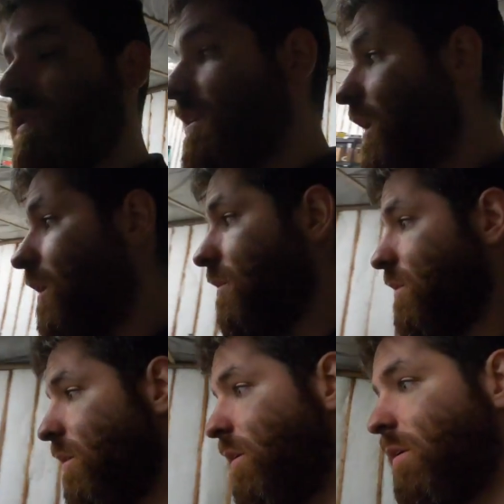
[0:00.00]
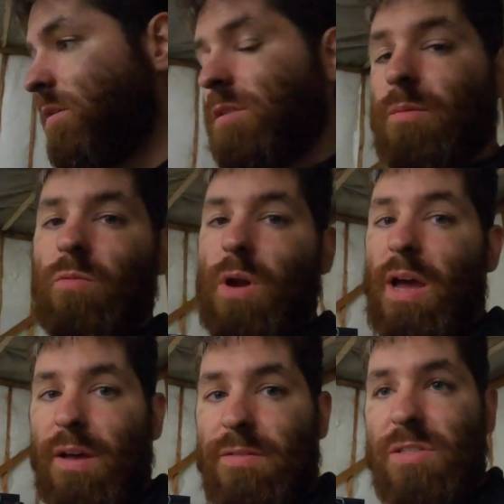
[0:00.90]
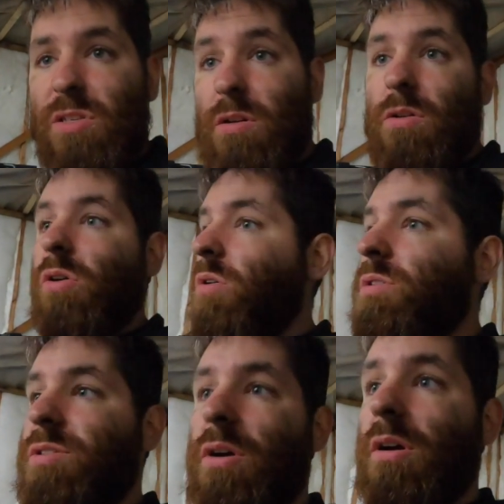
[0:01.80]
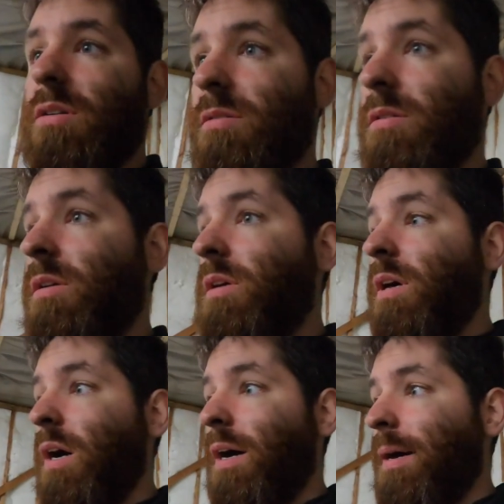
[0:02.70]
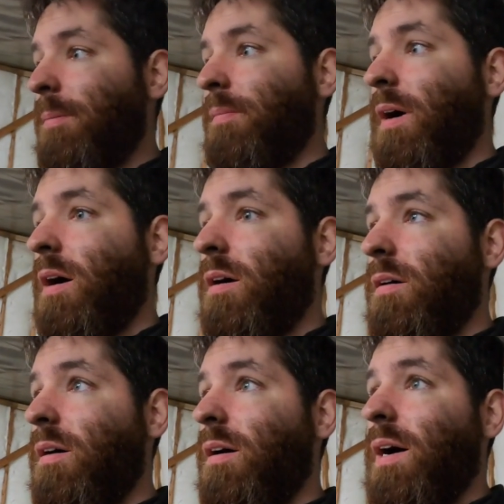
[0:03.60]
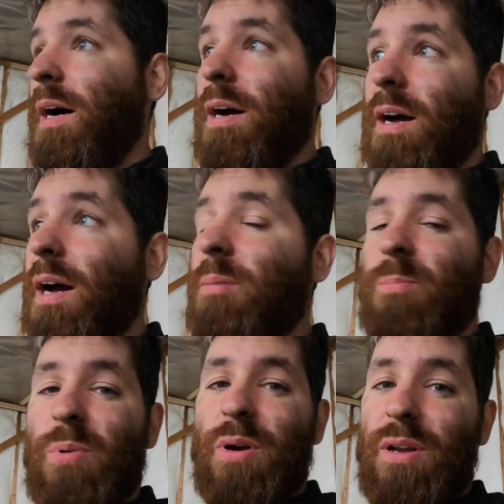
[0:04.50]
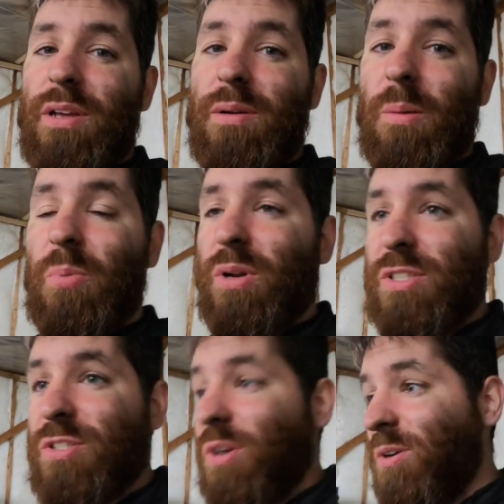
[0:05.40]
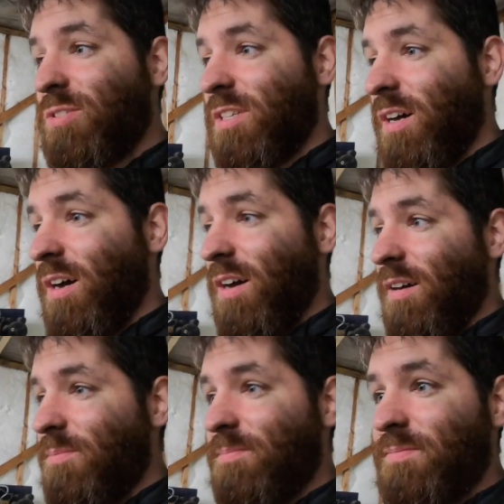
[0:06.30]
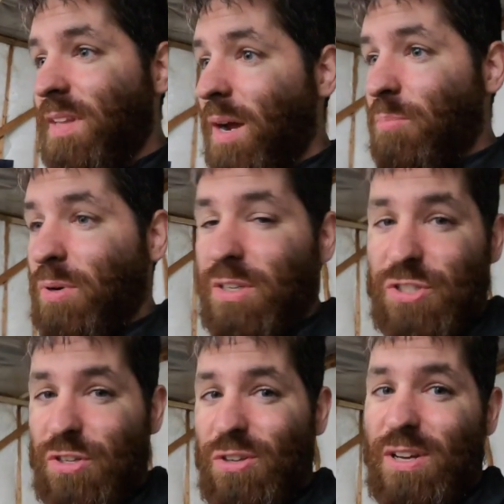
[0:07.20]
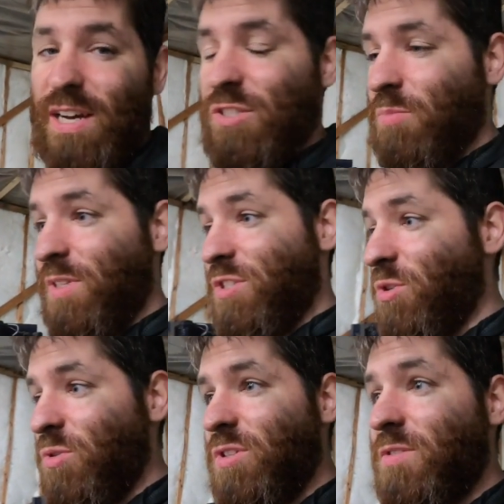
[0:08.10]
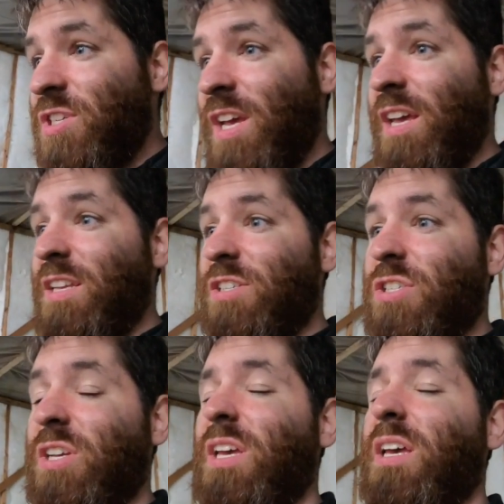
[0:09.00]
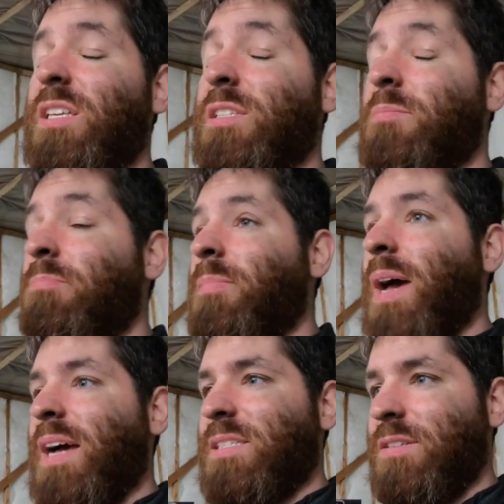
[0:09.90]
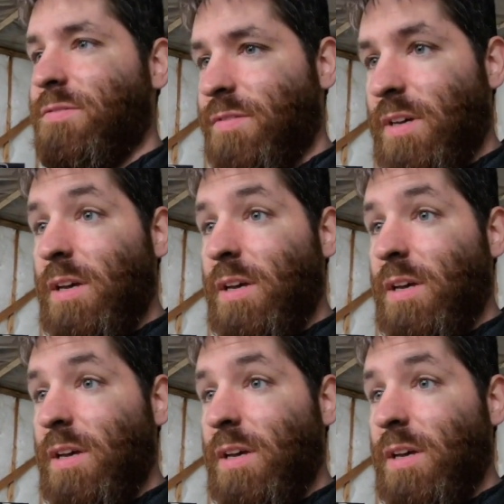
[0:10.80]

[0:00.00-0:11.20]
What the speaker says: sound, some revs, cold start. I'm pretty stoked. I'm pretty sure you guys will be too. The change is massive,